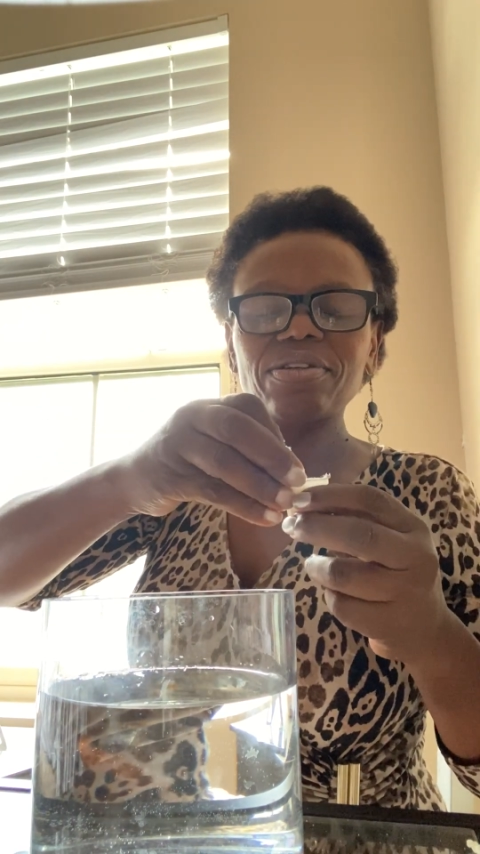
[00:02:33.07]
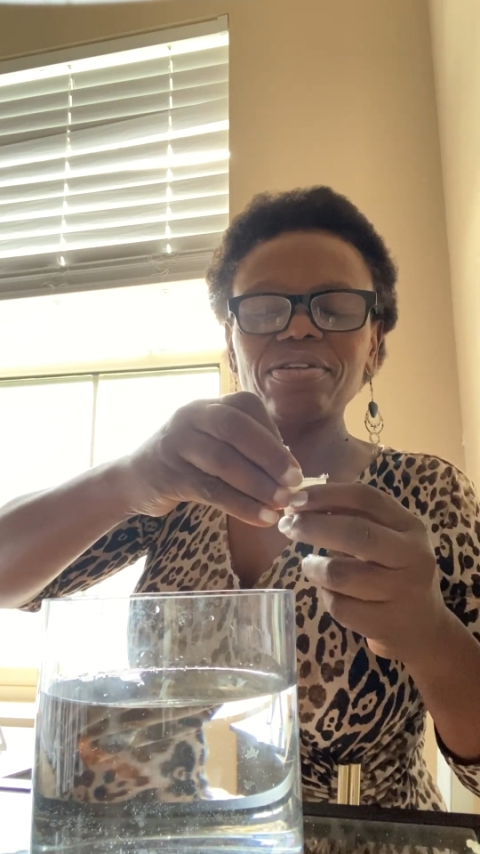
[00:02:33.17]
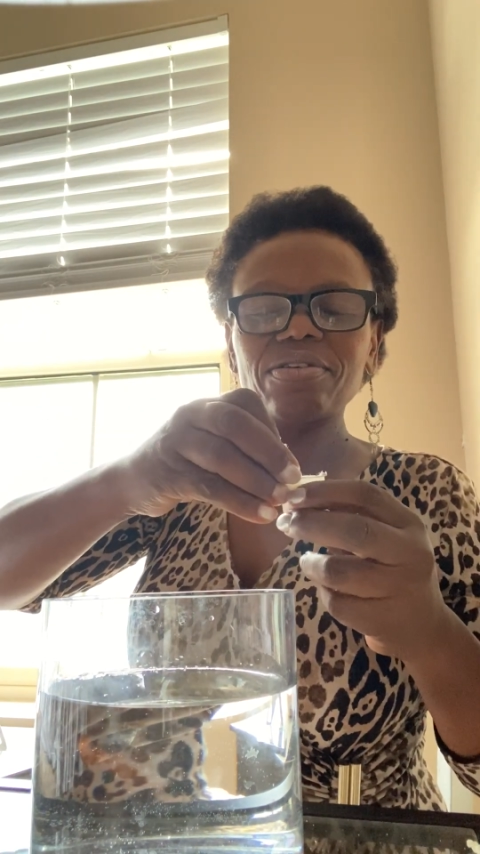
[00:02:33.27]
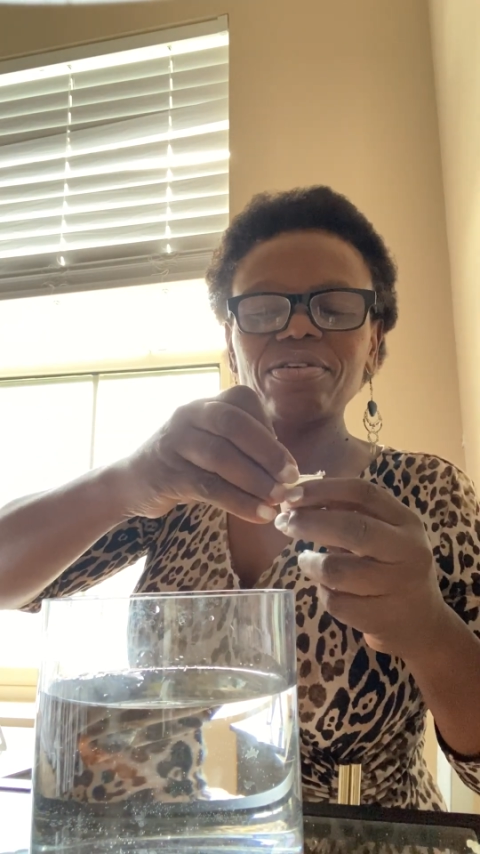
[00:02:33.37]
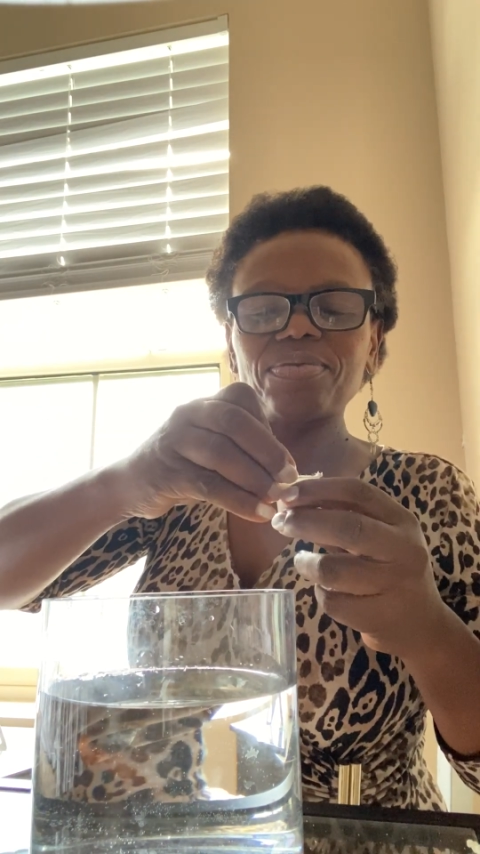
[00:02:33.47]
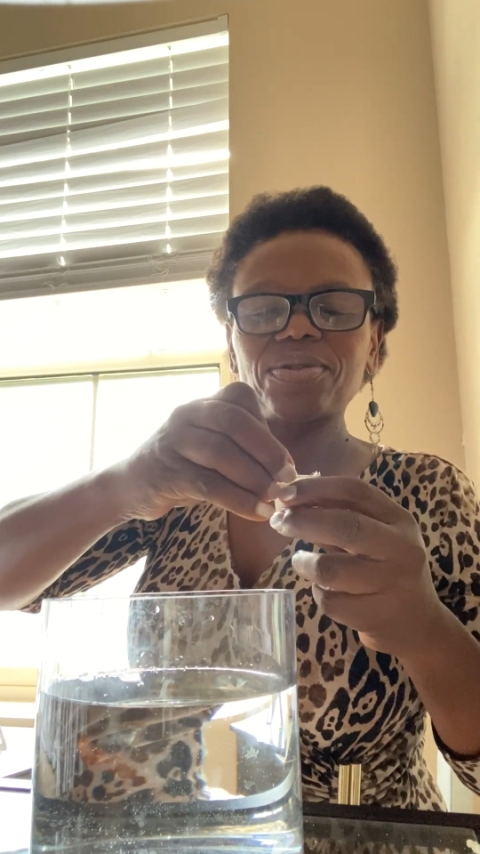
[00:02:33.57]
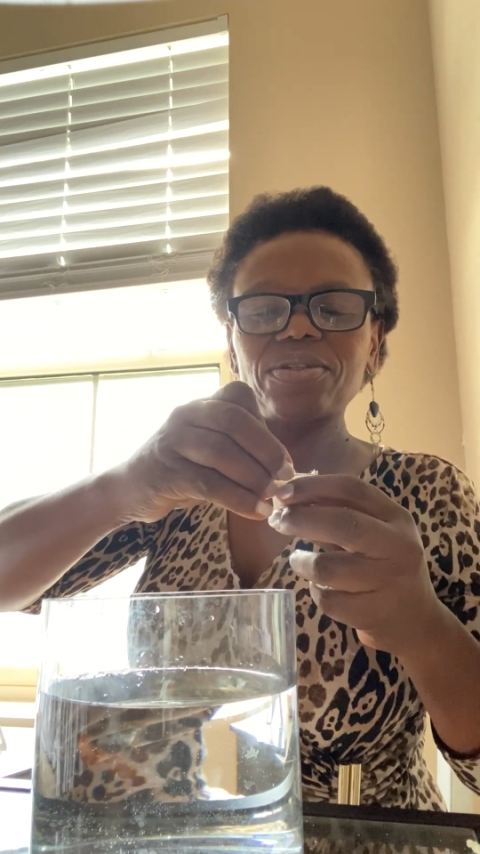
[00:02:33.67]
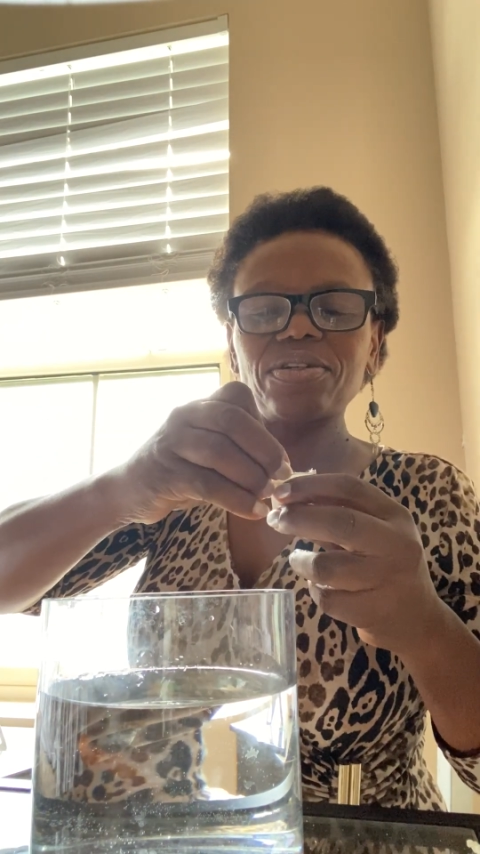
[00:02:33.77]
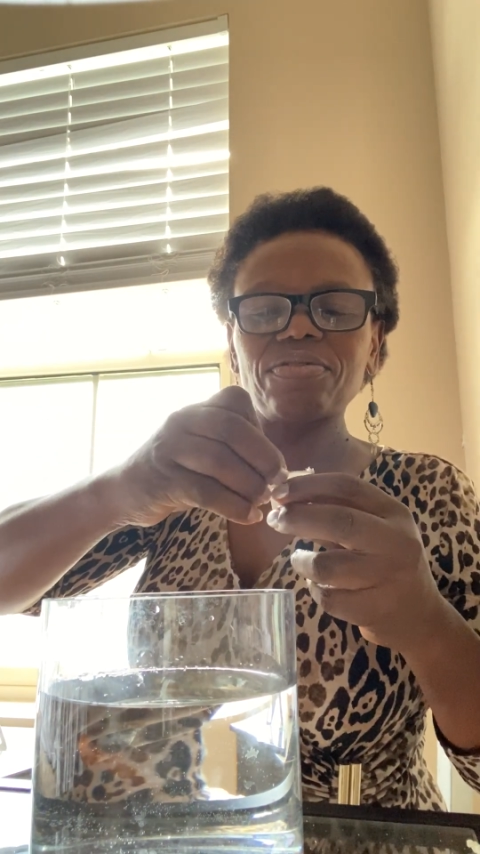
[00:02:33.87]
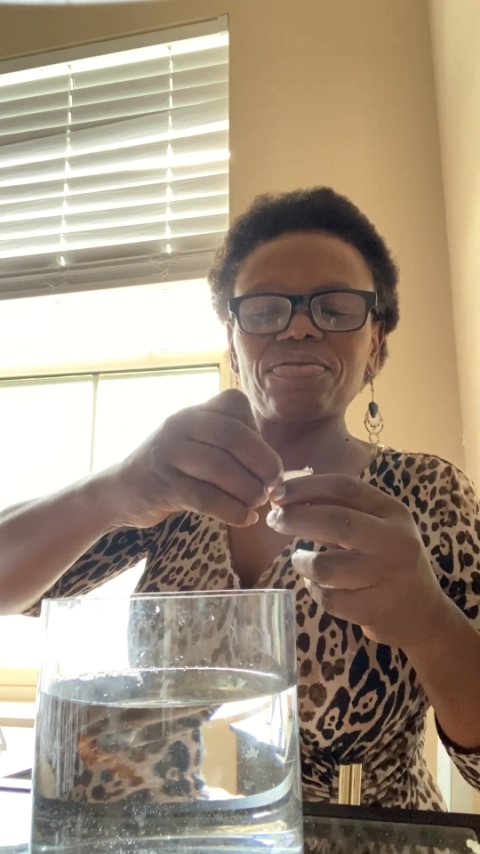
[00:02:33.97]
to
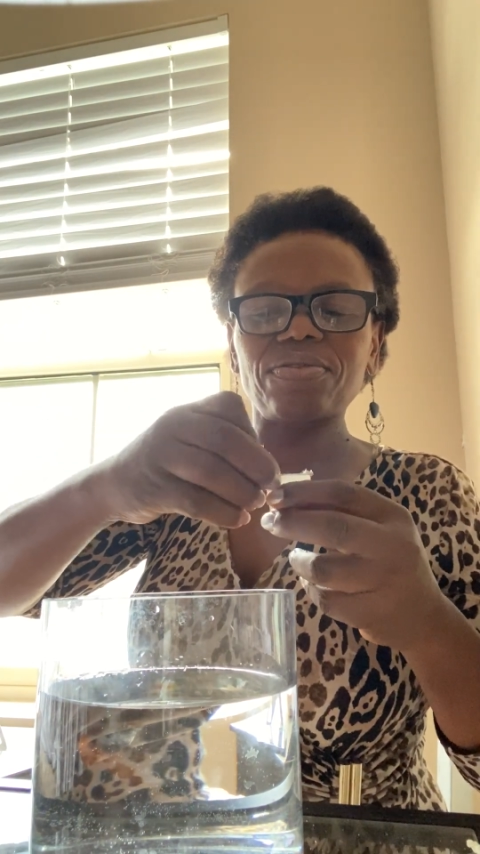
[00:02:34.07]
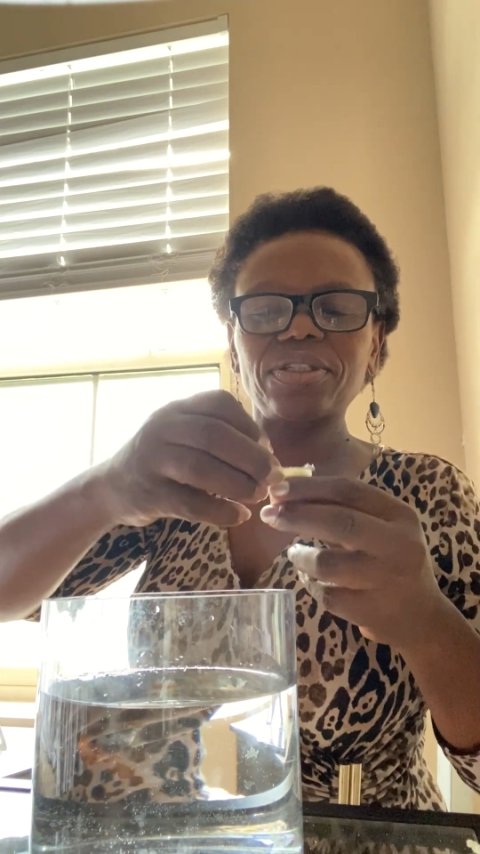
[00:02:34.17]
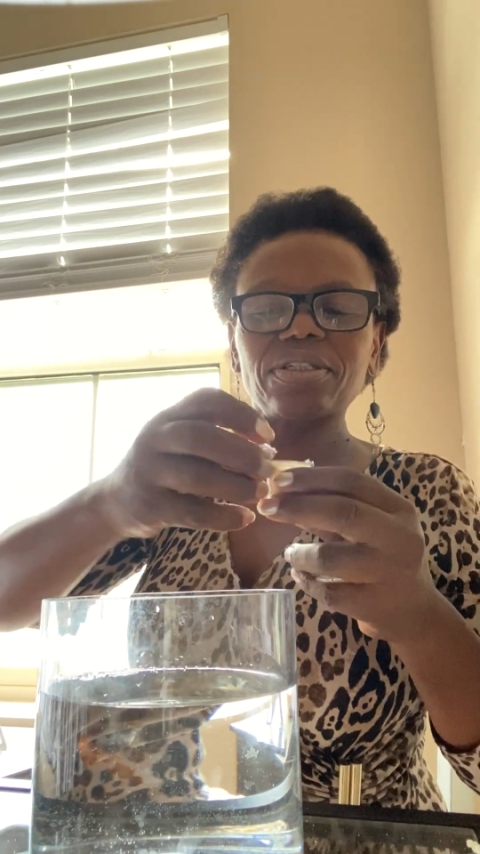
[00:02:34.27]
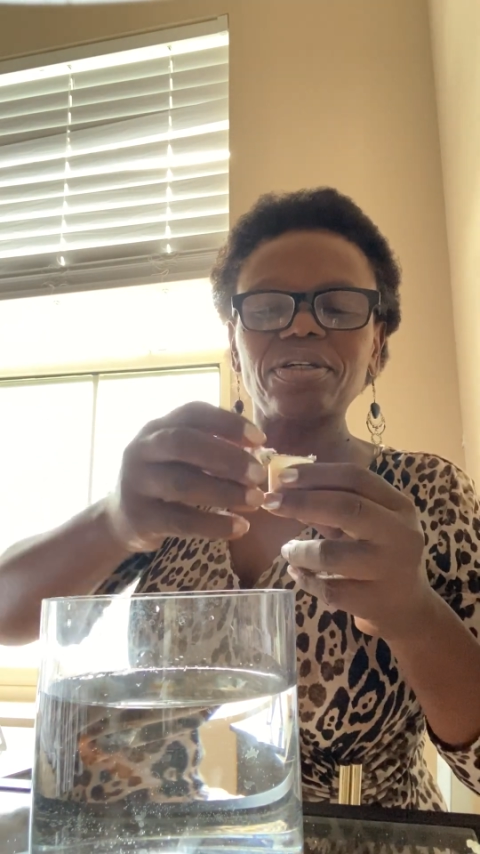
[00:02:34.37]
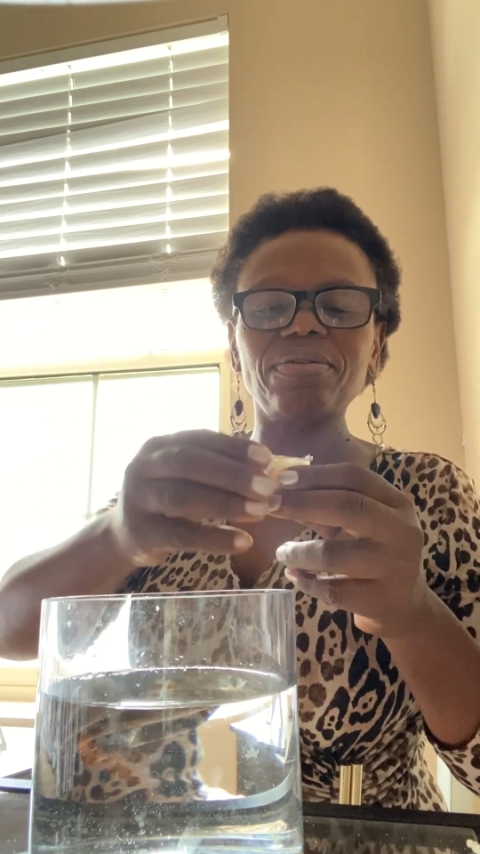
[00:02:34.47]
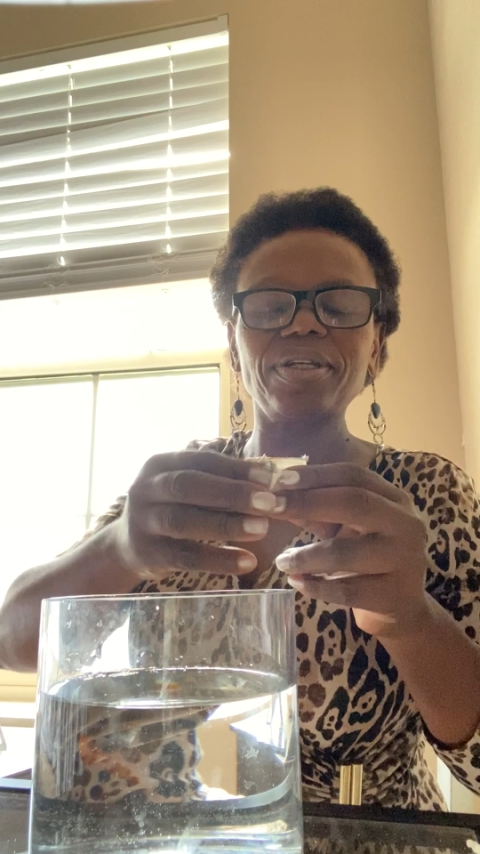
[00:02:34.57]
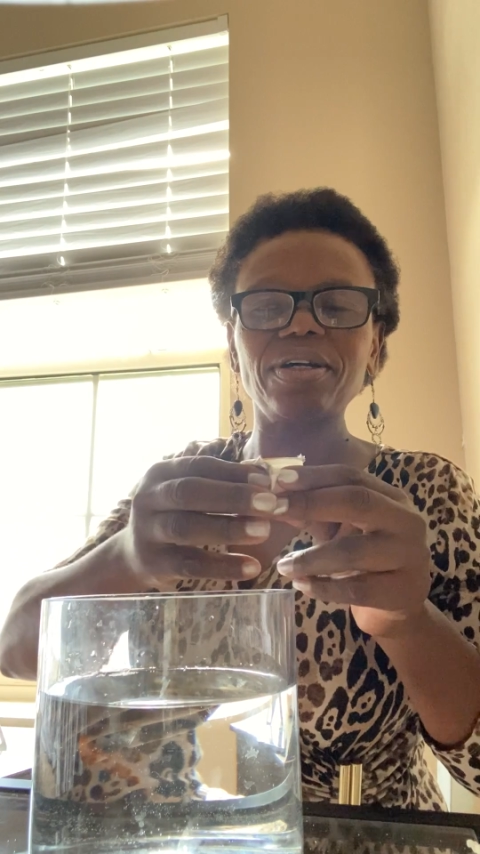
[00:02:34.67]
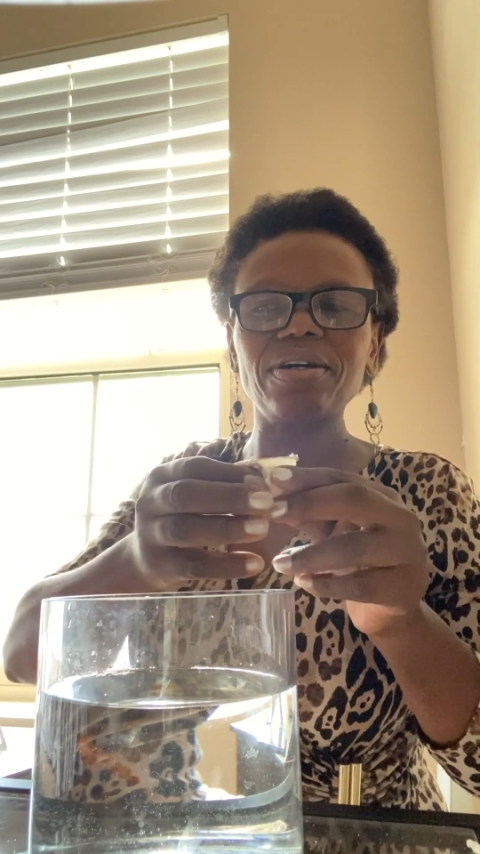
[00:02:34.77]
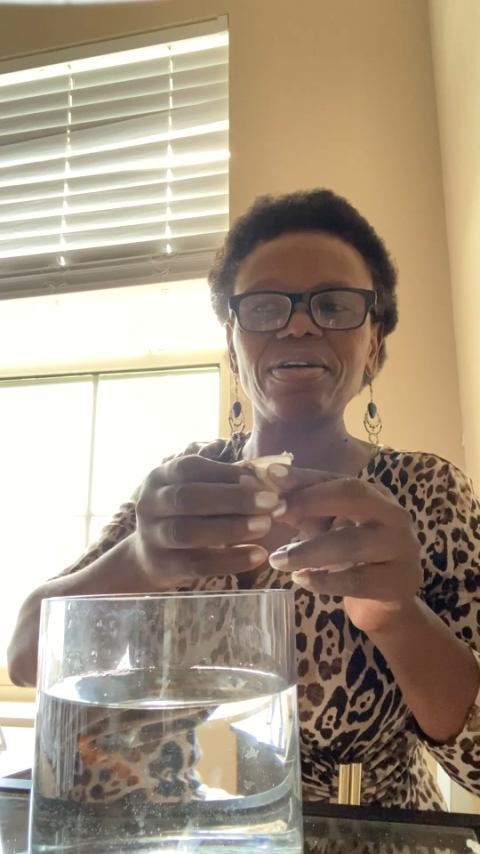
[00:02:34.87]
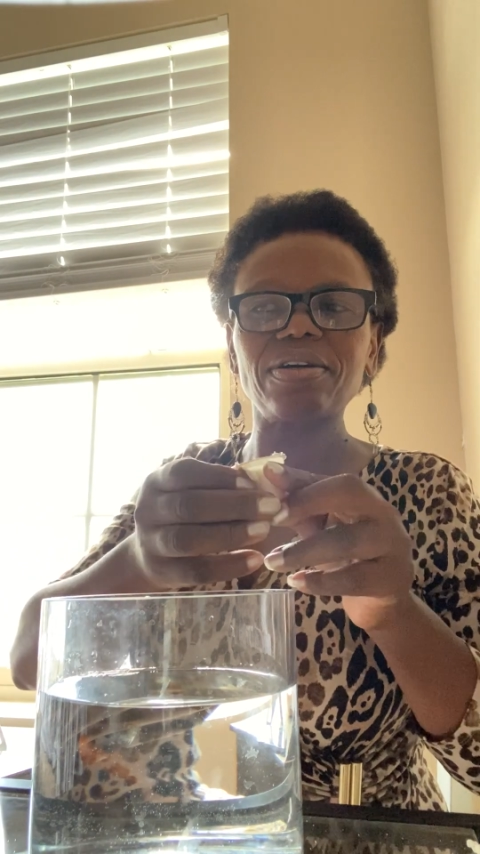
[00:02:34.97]
observe what's going
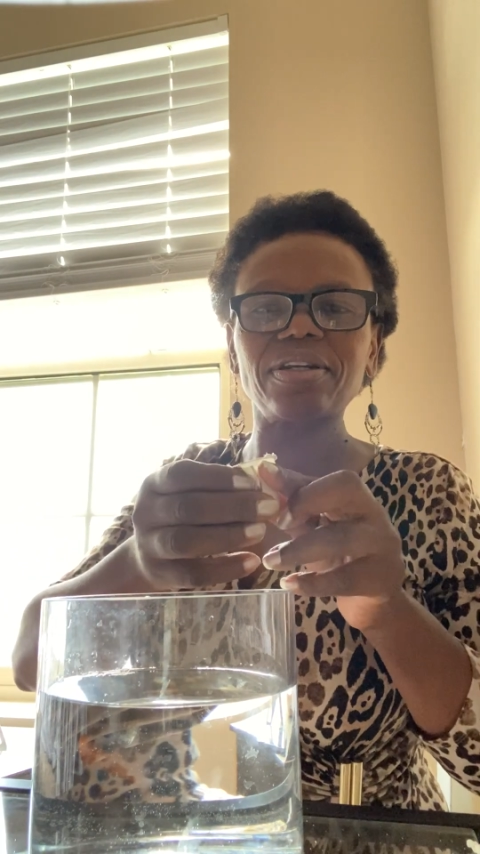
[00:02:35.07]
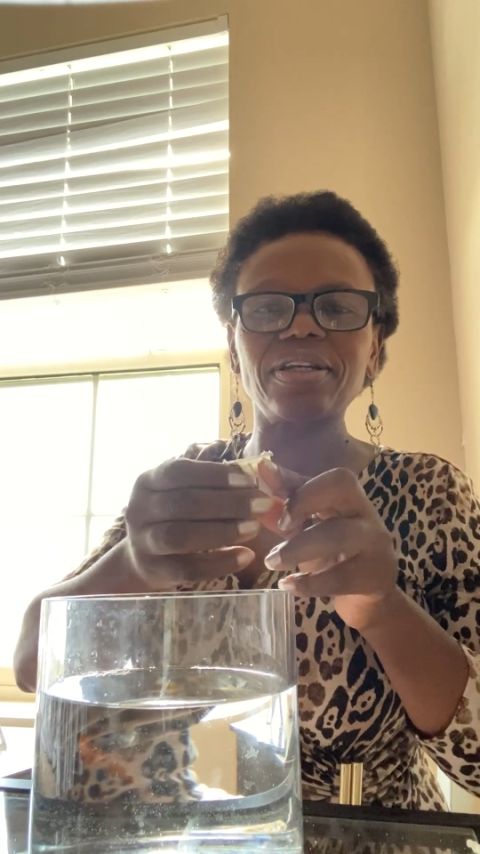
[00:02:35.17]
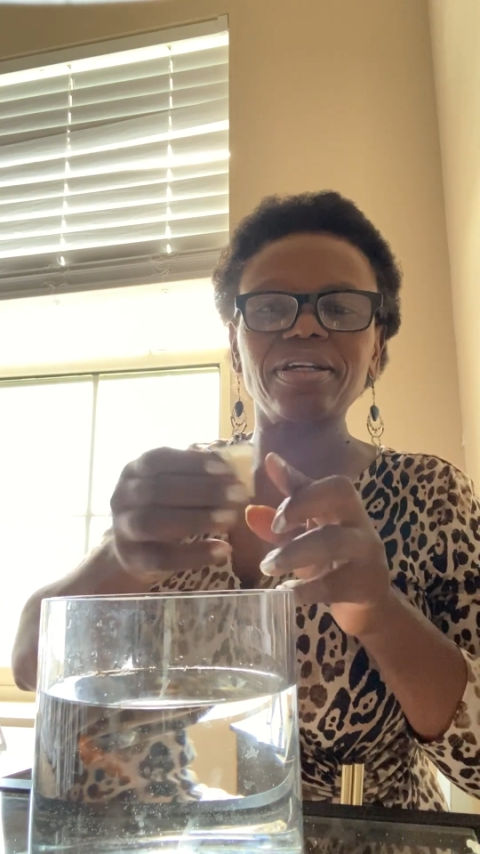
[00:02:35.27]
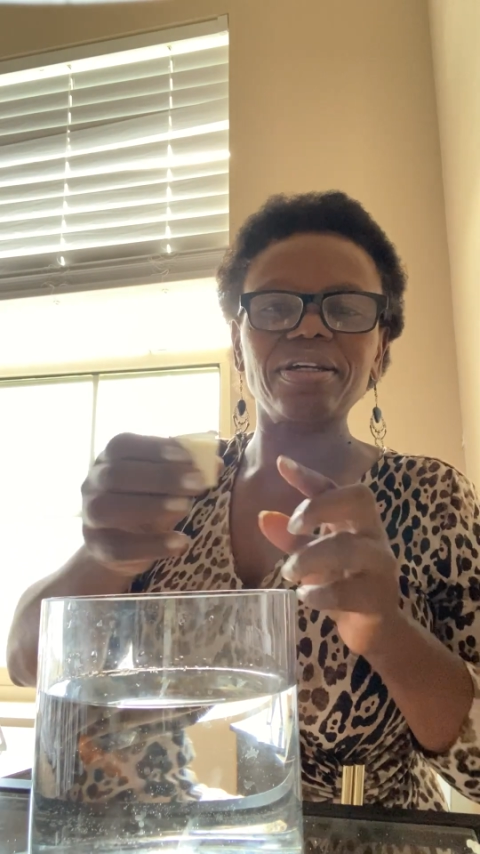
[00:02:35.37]
on.